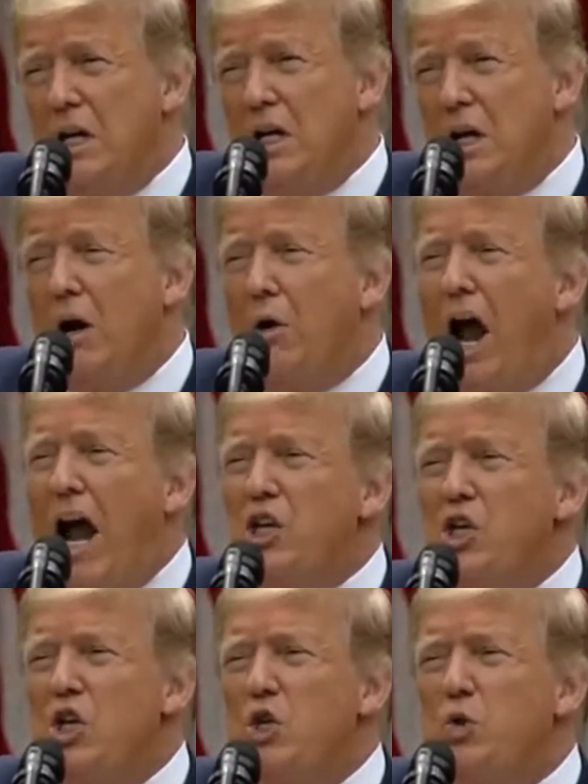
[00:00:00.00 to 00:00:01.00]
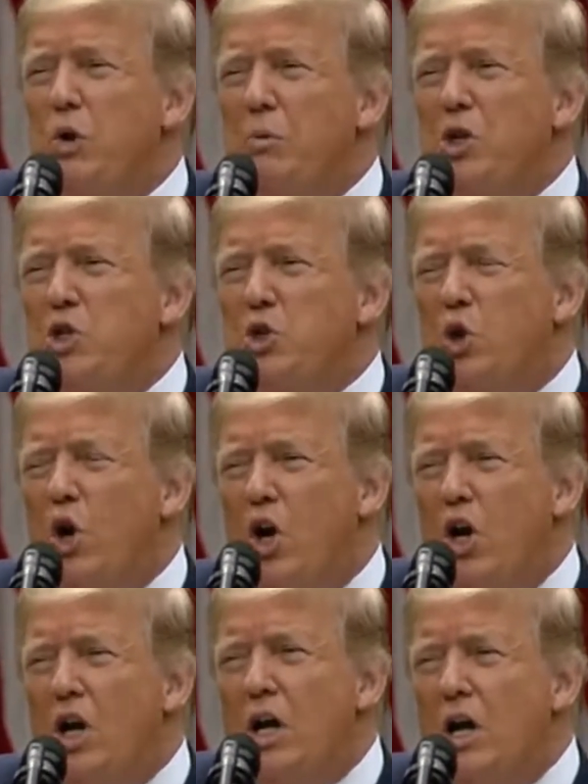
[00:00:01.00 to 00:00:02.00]
Our actions will be
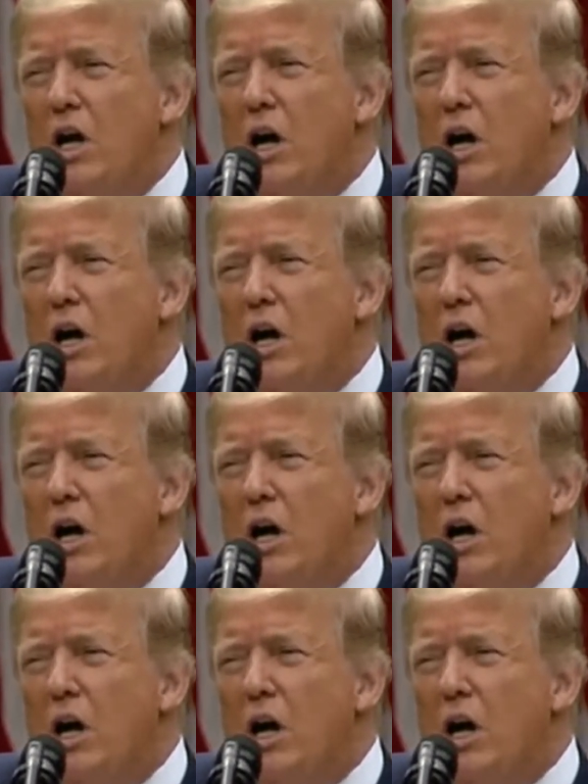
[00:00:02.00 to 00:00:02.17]
strong.